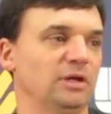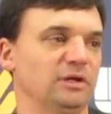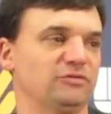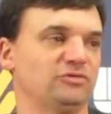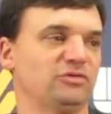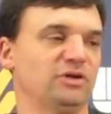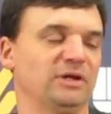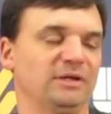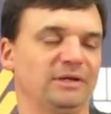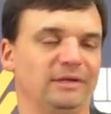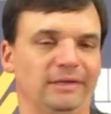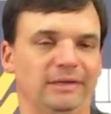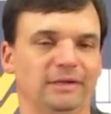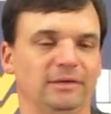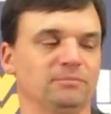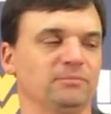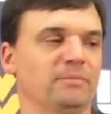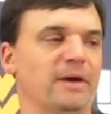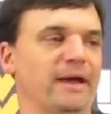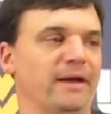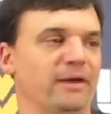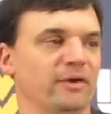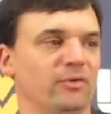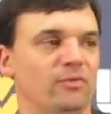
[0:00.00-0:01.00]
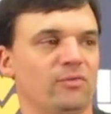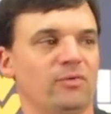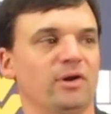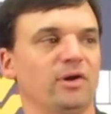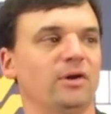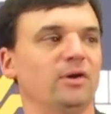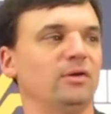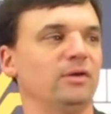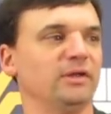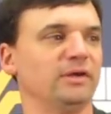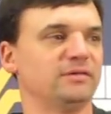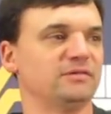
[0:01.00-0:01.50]
I was trying to get him back going
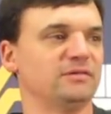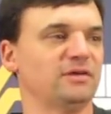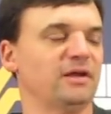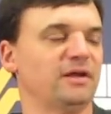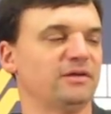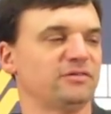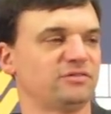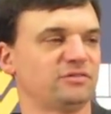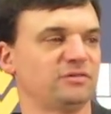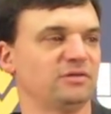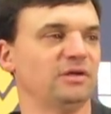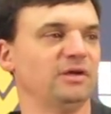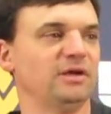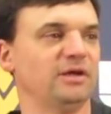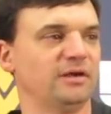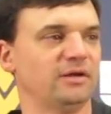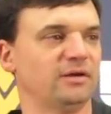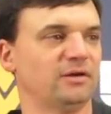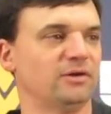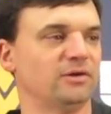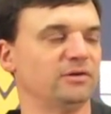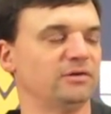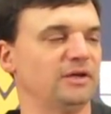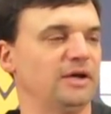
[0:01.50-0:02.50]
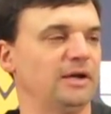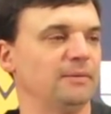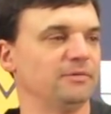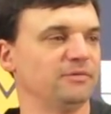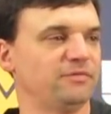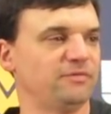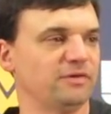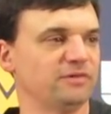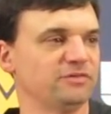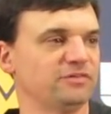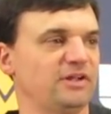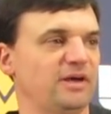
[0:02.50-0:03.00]
early because he had a hard time in
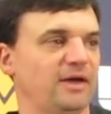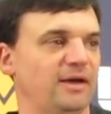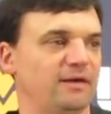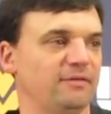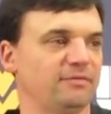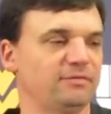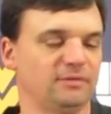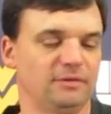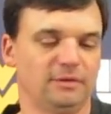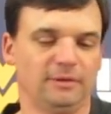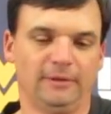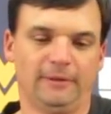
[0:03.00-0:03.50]
the first half.